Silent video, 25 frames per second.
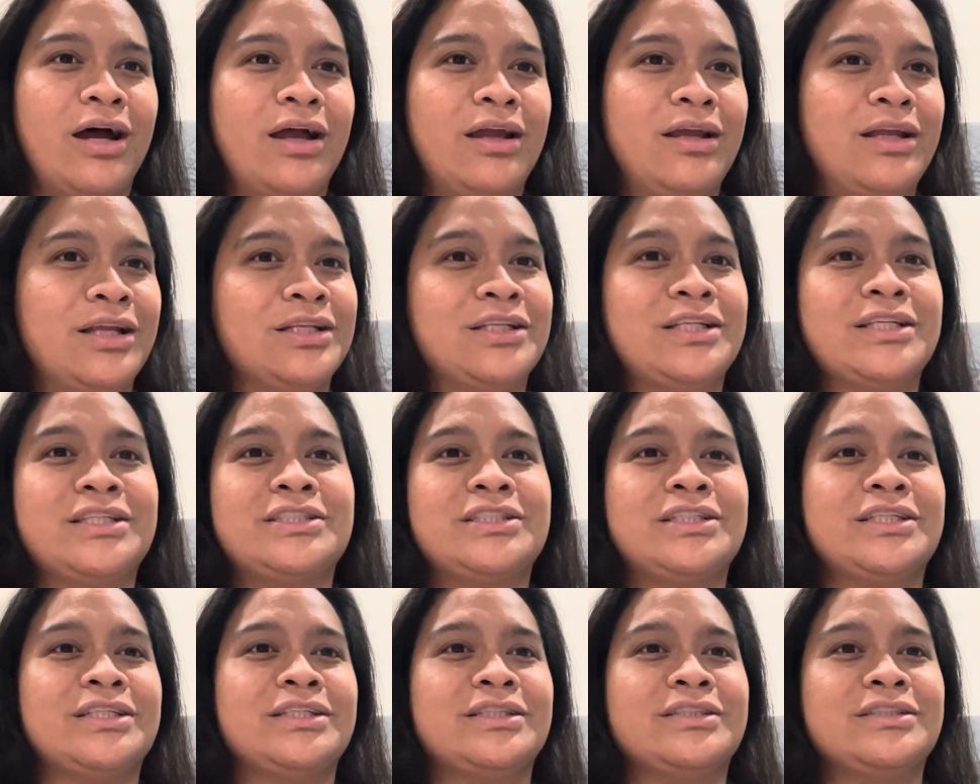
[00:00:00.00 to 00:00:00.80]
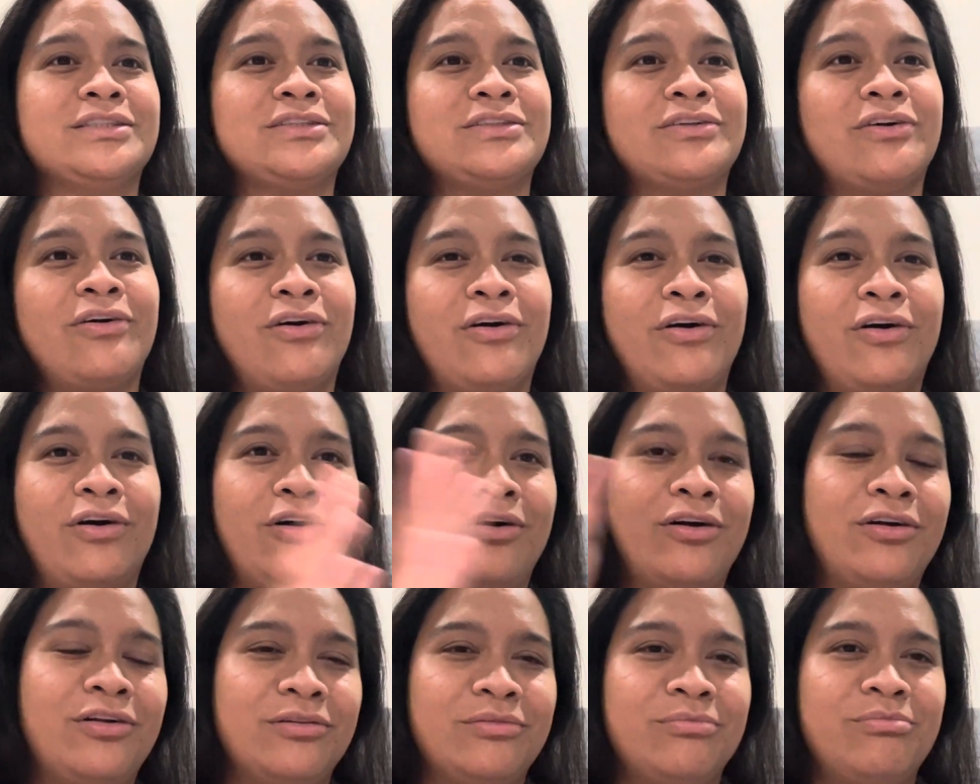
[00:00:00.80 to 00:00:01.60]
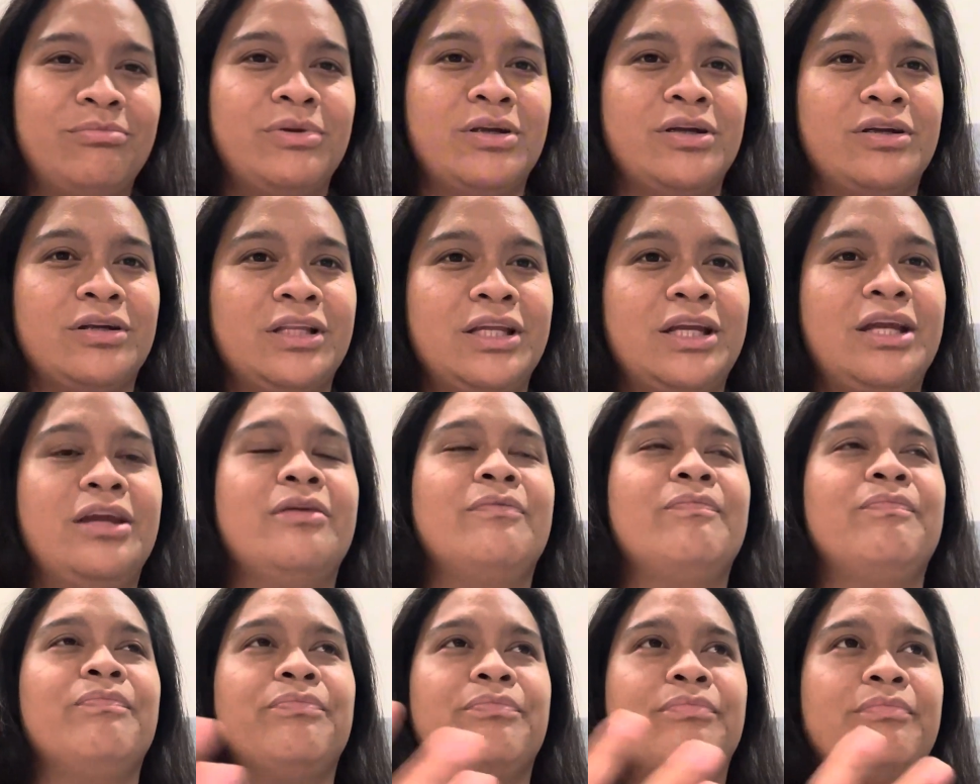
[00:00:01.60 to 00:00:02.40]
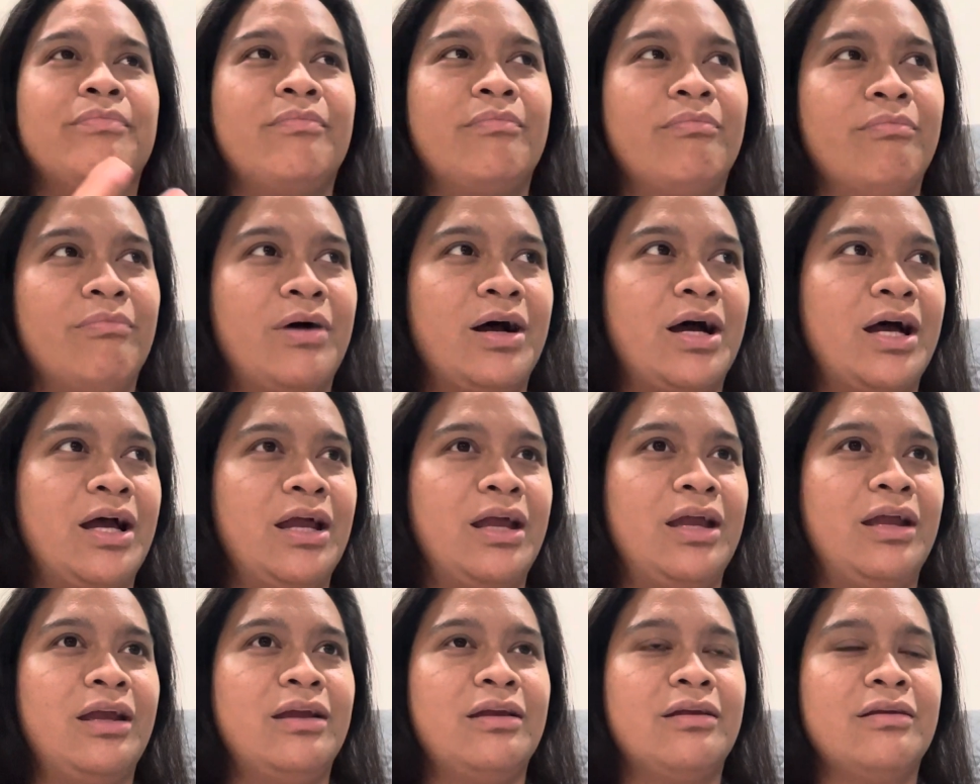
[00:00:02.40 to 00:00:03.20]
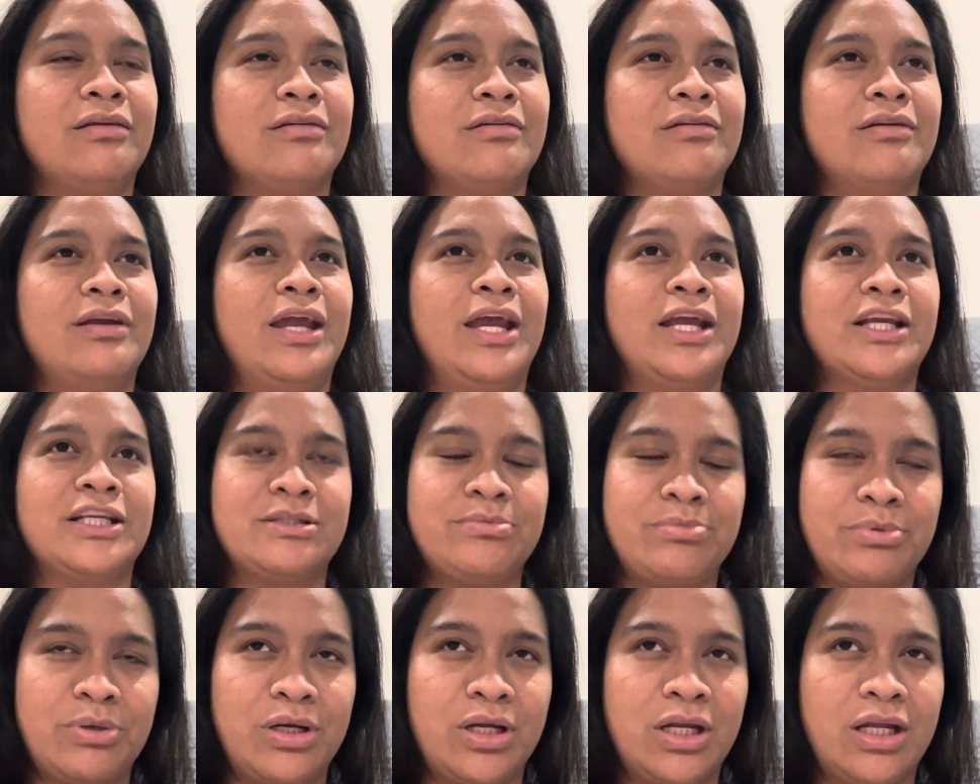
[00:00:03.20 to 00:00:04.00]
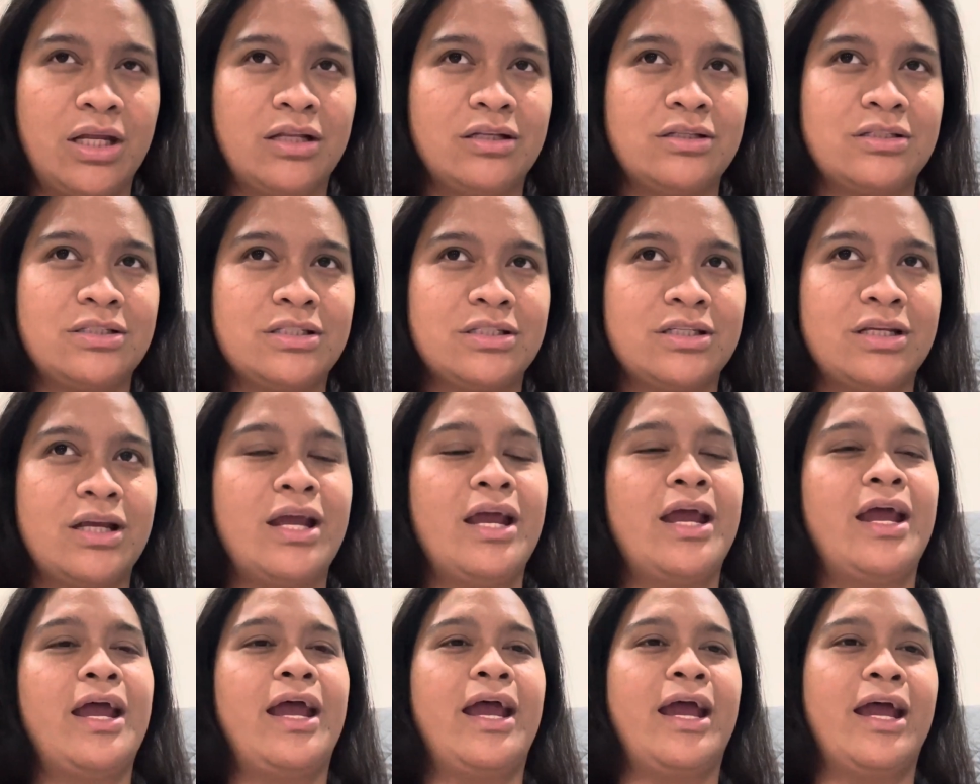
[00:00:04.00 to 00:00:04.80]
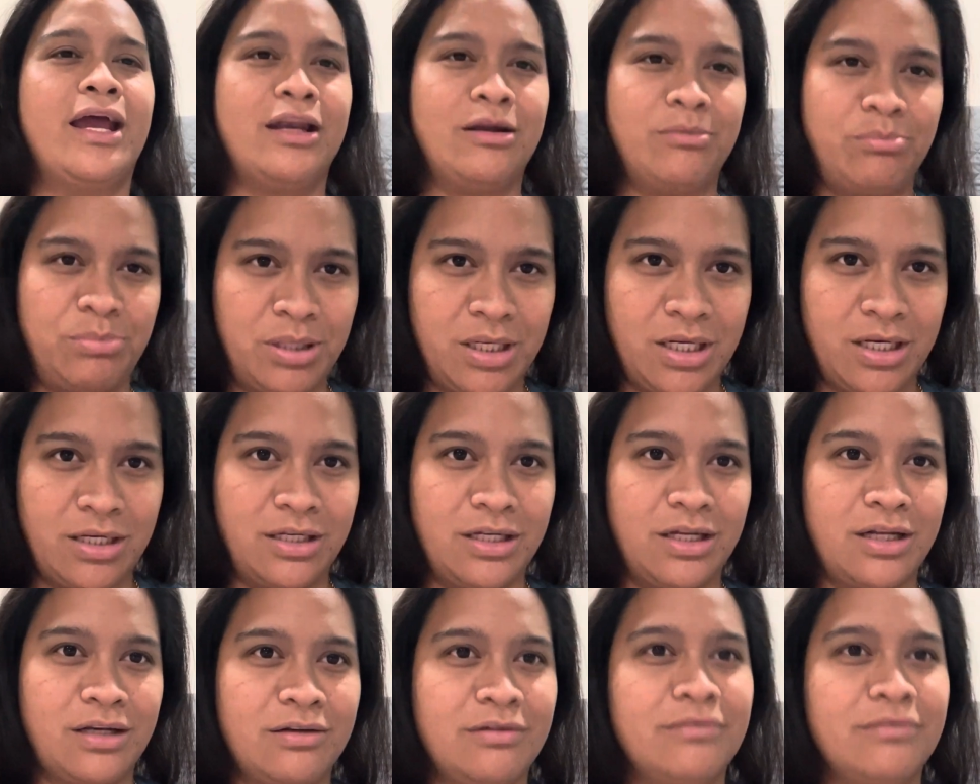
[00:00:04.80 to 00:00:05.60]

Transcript: This is all merely my experience and opinion.